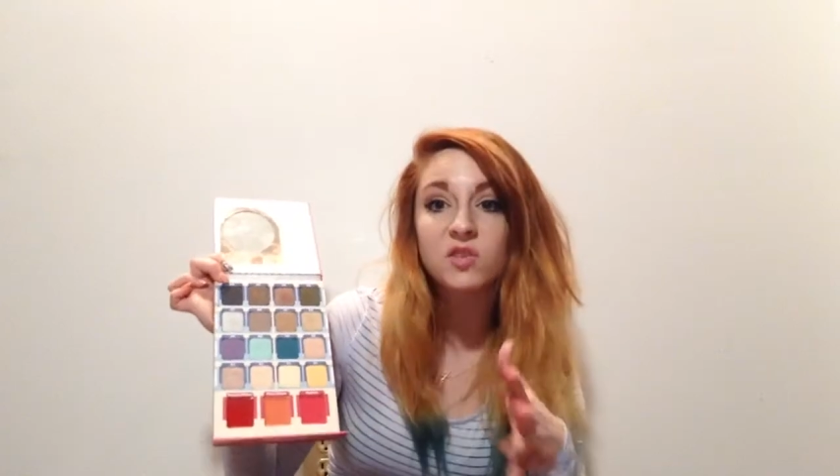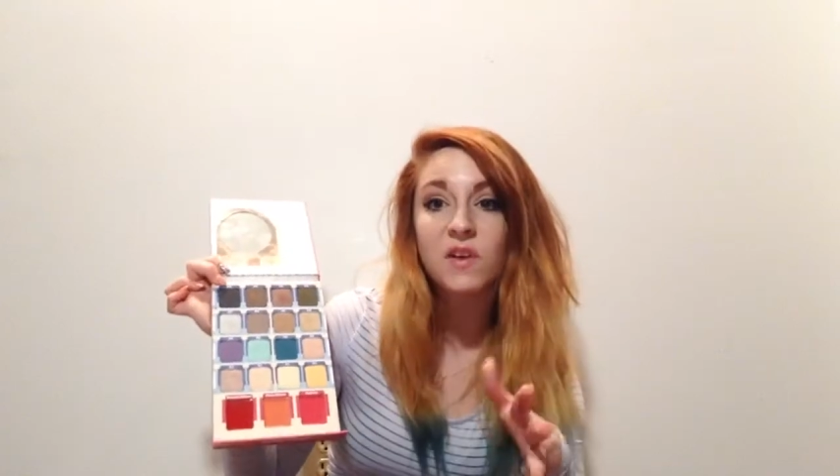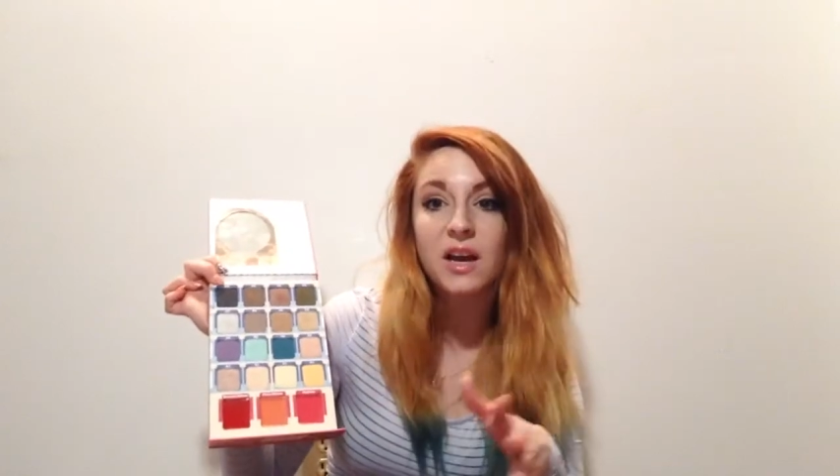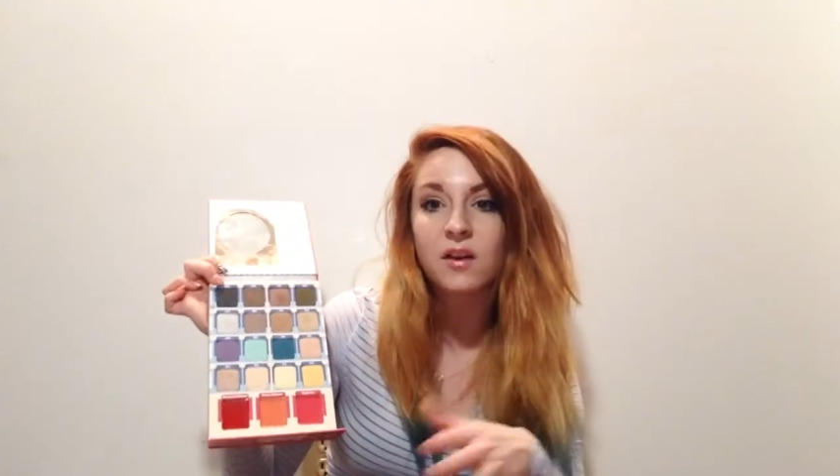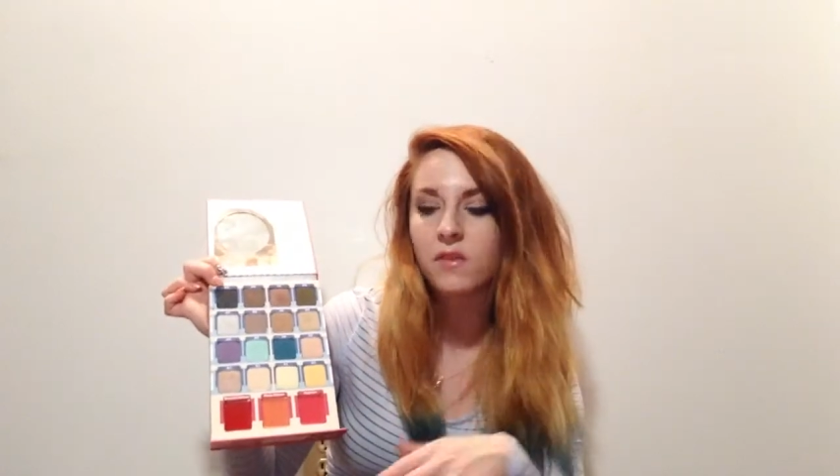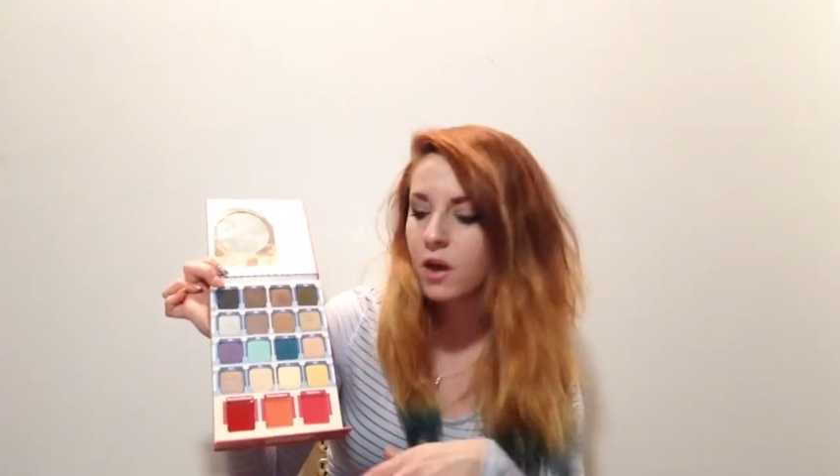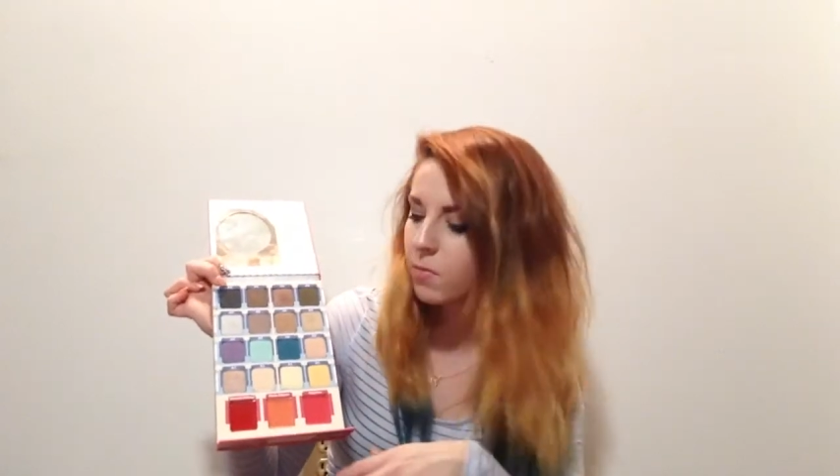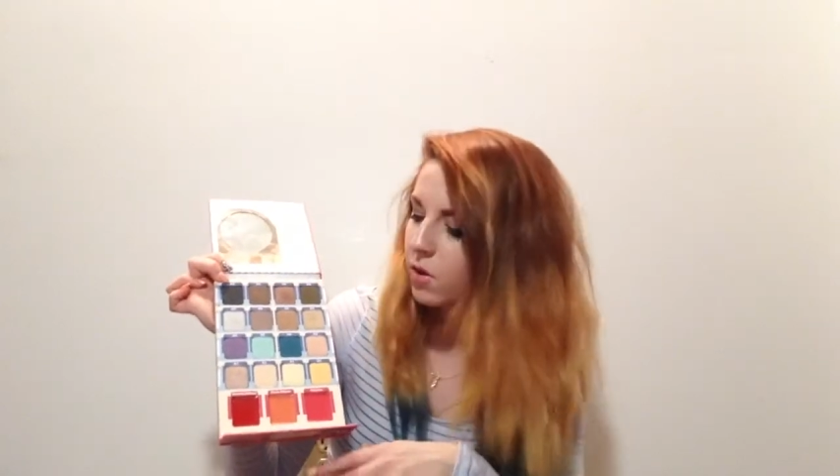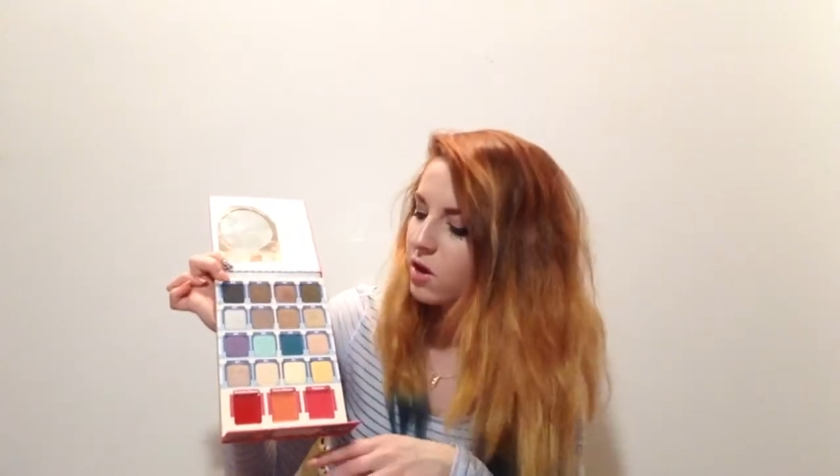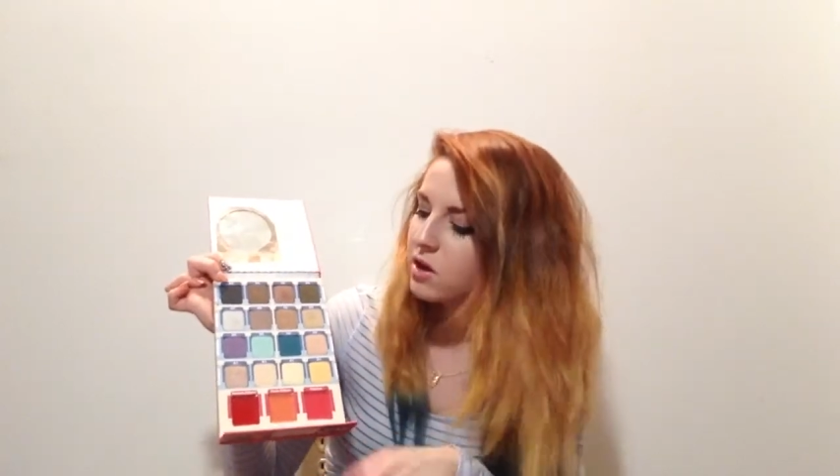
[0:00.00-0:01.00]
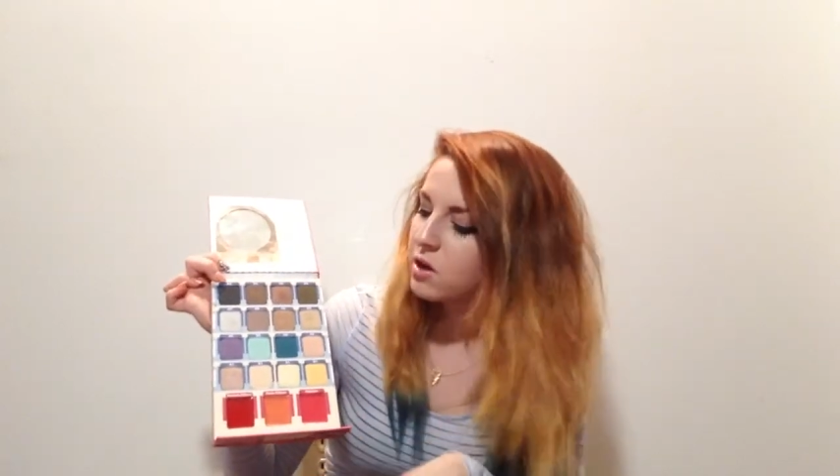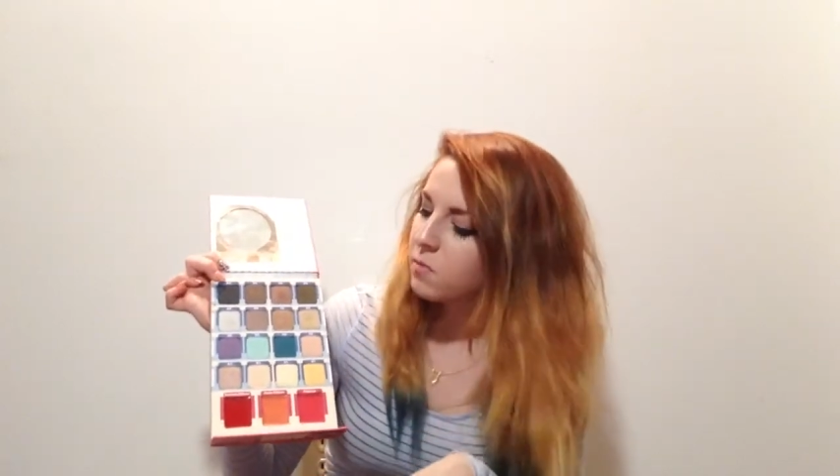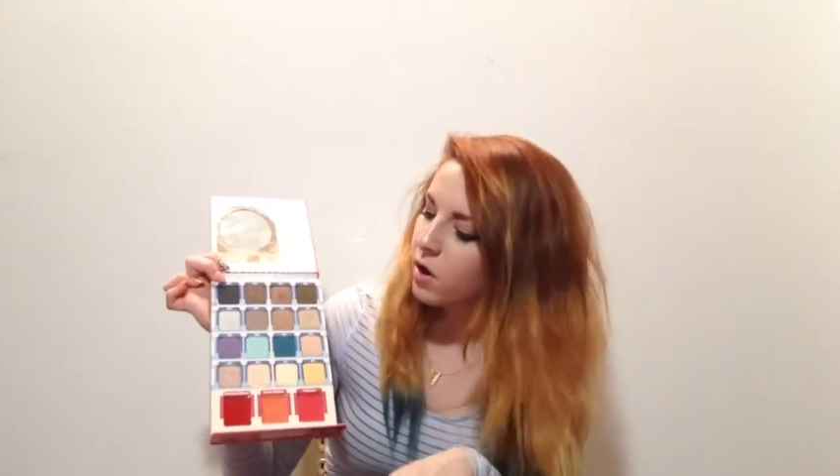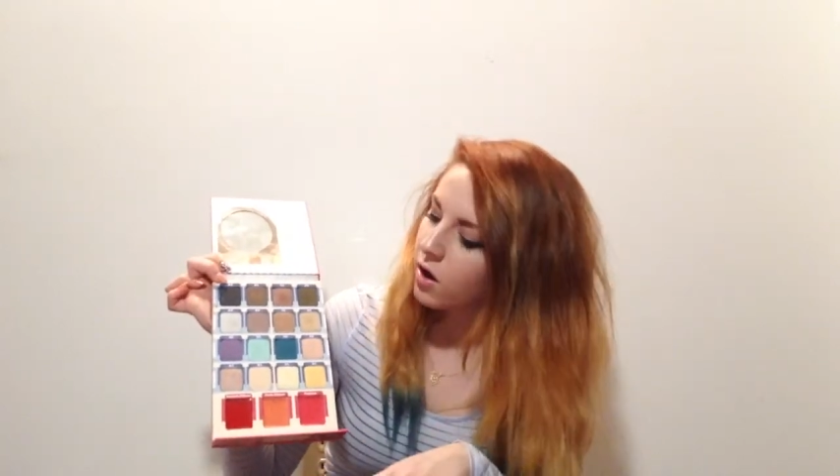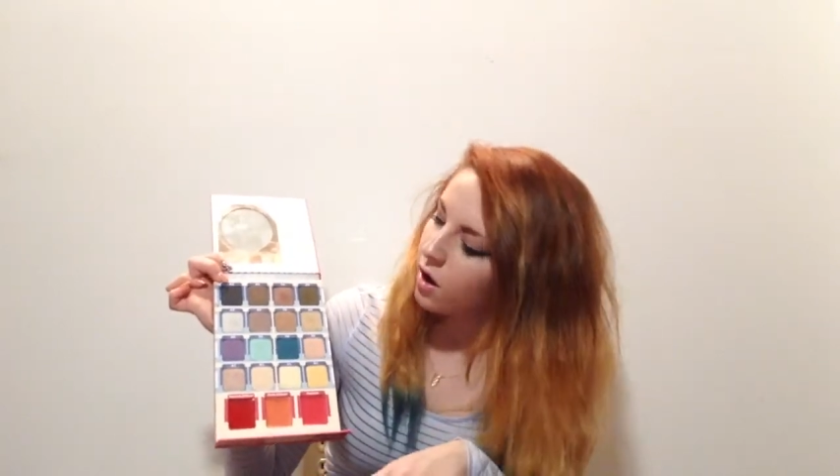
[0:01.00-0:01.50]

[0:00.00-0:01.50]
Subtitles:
fan of them, but